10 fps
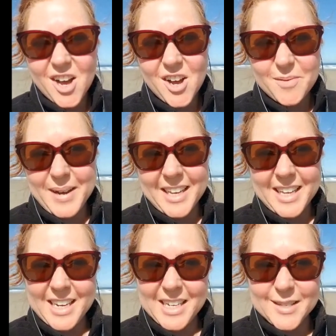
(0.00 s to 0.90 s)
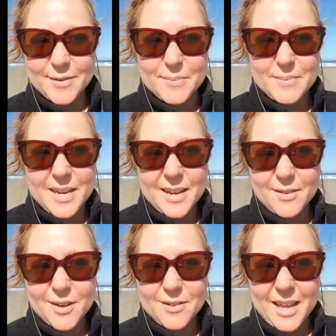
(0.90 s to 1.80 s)
Oh my goodness, for many
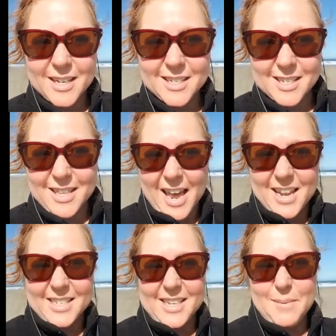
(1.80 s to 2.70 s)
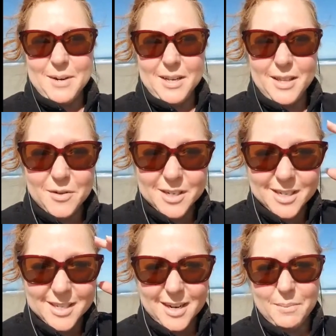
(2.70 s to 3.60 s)
of you, that statement alone is
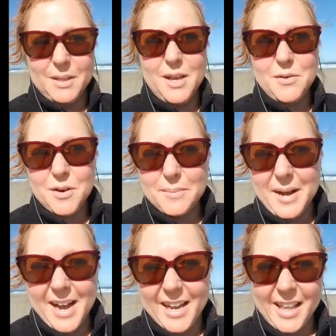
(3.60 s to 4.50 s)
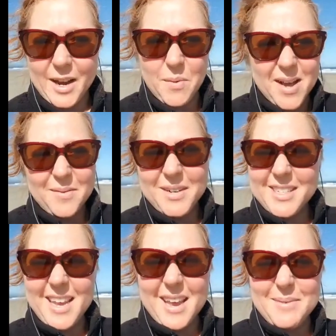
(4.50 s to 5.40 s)
just going to blow your mind. Like, what?
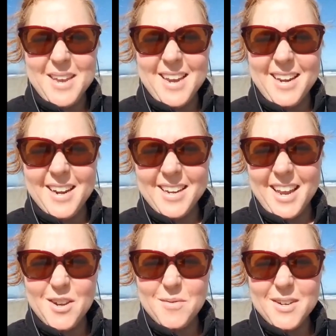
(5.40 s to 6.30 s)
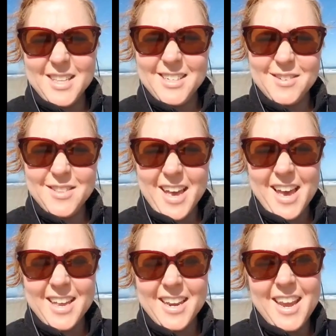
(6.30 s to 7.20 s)
What does that mean? Can you really do
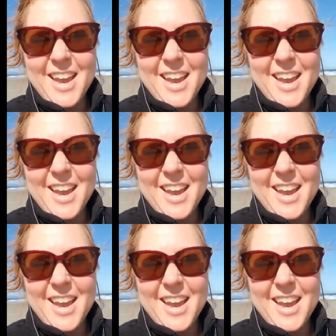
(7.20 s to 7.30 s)
that?